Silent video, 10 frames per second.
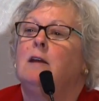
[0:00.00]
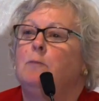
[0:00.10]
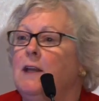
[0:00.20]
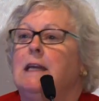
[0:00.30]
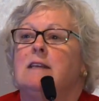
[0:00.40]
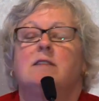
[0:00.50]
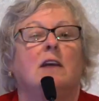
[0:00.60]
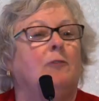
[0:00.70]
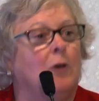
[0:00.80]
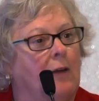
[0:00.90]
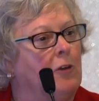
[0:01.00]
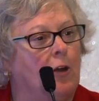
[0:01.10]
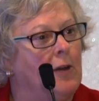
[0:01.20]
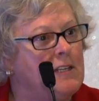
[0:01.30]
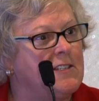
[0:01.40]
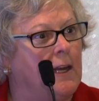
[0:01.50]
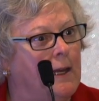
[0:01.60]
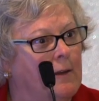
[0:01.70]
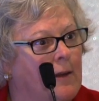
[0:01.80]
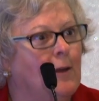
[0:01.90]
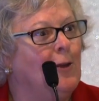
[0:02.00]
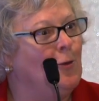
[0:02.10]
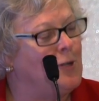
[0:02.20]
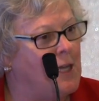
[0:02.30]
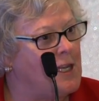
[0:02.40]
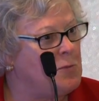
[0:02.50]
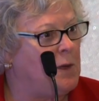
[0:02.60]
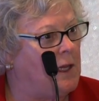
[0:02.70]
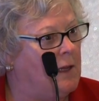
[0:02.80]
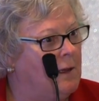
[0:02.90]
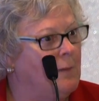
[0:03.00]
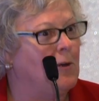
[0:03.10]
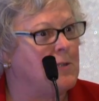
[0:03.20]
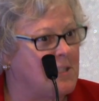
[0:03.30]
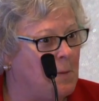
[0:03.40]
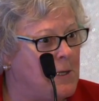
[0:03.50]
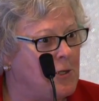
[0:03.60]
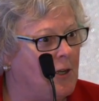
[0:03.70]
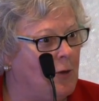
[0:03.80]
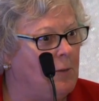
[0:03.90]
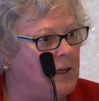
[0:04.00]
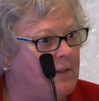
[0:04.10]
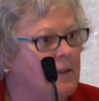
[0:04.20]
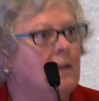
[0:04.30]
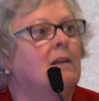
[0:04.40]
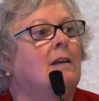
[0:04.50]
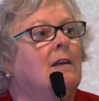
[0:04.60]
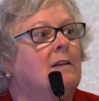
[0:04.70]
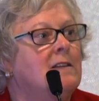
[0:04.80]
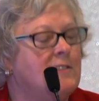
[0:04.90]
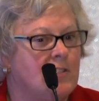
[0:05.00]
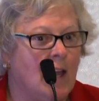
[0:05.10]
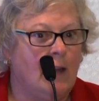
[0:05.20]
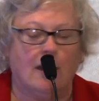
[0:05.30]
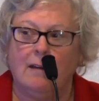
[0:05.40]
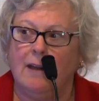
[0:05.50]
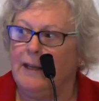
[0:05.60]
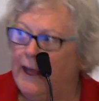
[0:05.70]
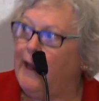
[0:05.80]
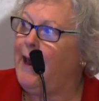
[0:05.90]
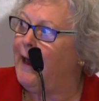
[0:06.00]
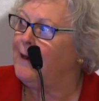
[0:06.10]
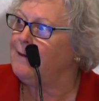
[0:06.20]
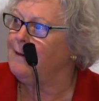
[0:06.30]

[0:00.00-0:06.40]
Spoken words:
please, if you haven't already signed your DHP participation agreement, sign it and get a hat.